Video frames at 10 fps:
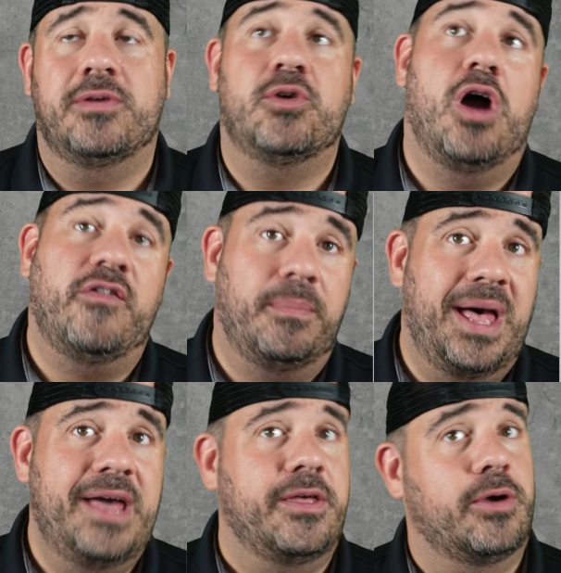They're off a
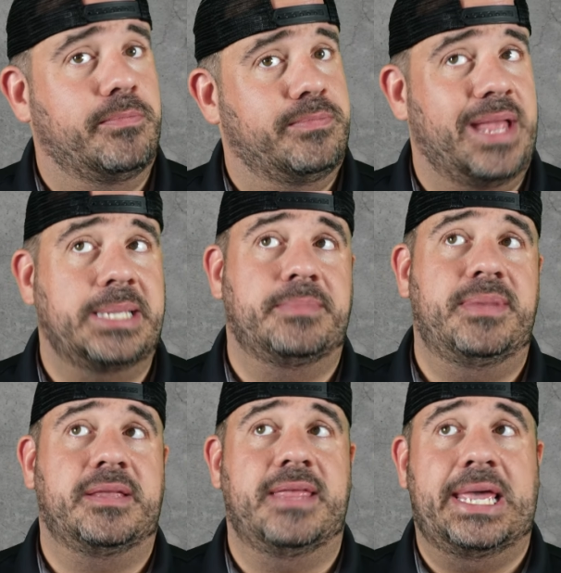bye, though. That's a
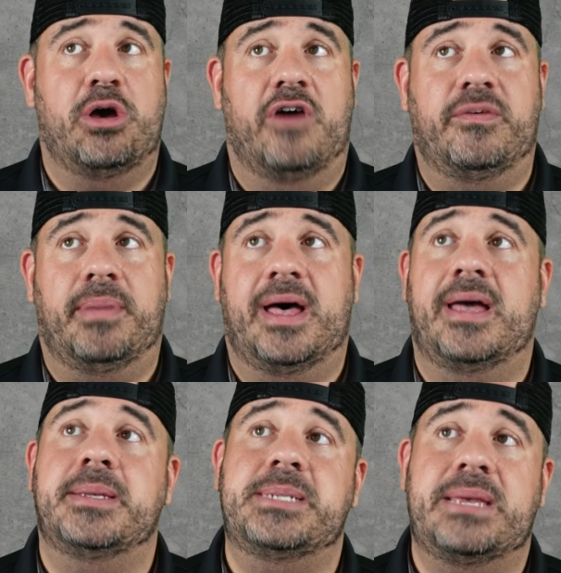big thing. Off a
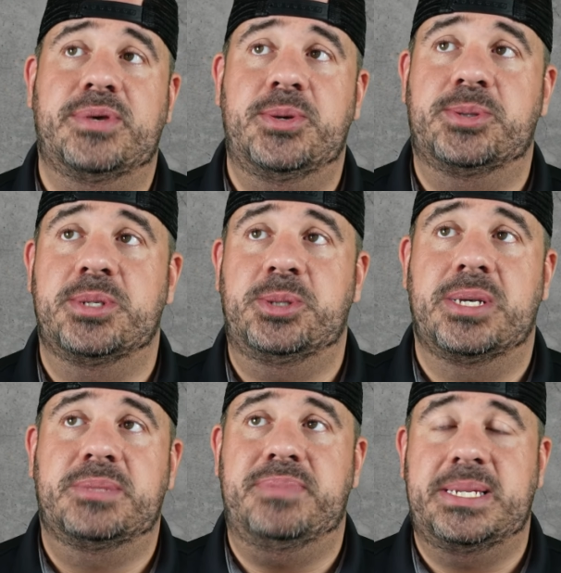bye. Sam Houston
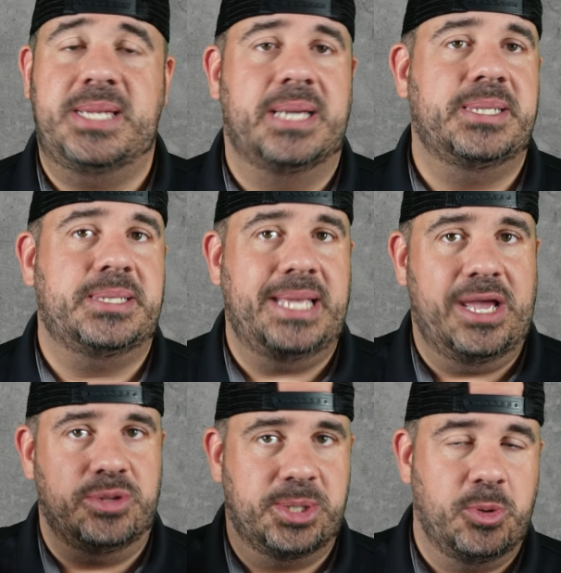just beat Texas State
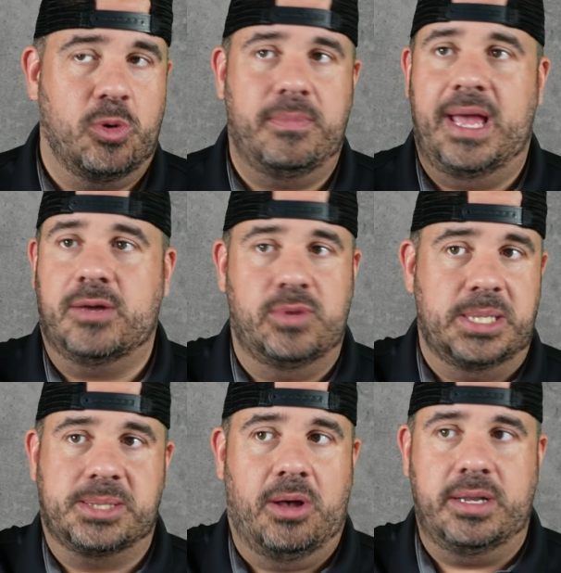on the storm back. We
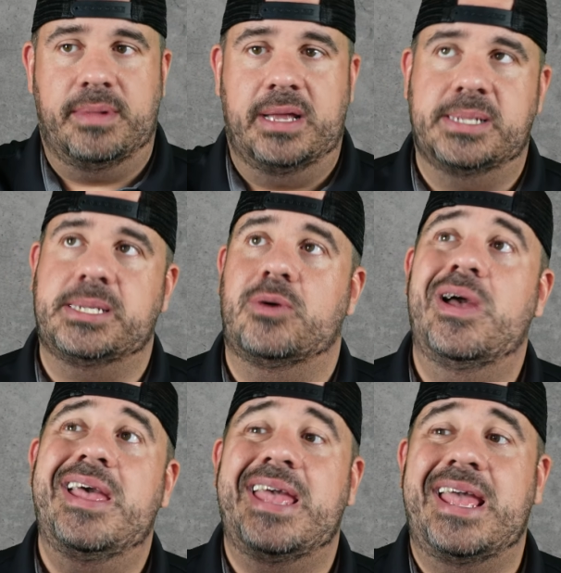just talked about it. So,
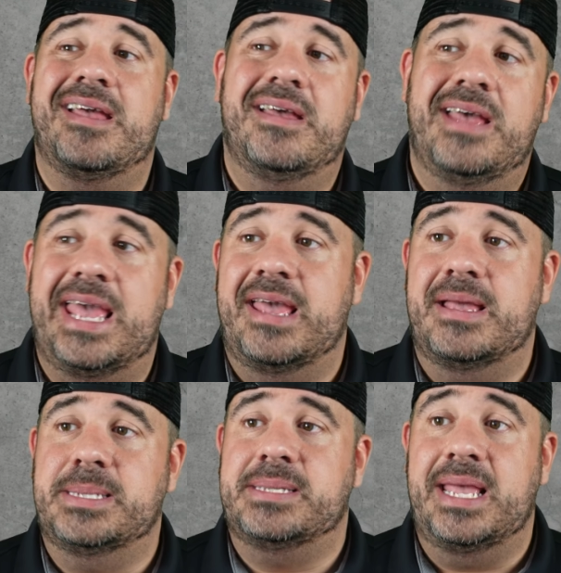
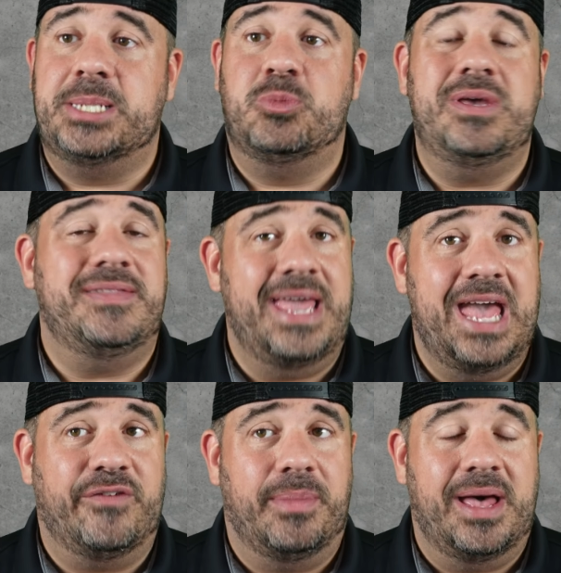and next week they
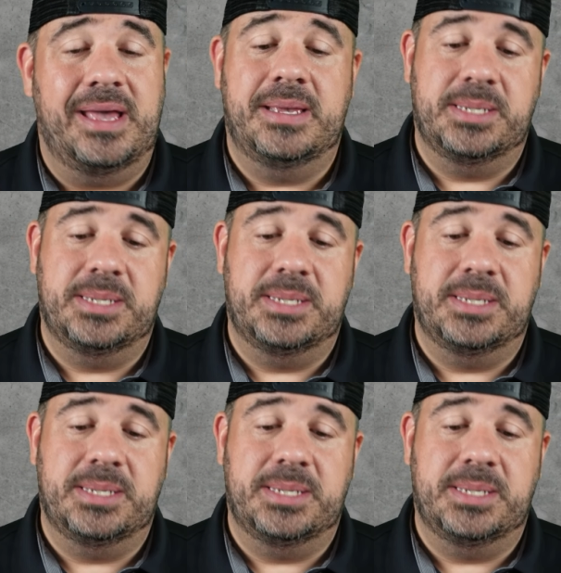have a bye.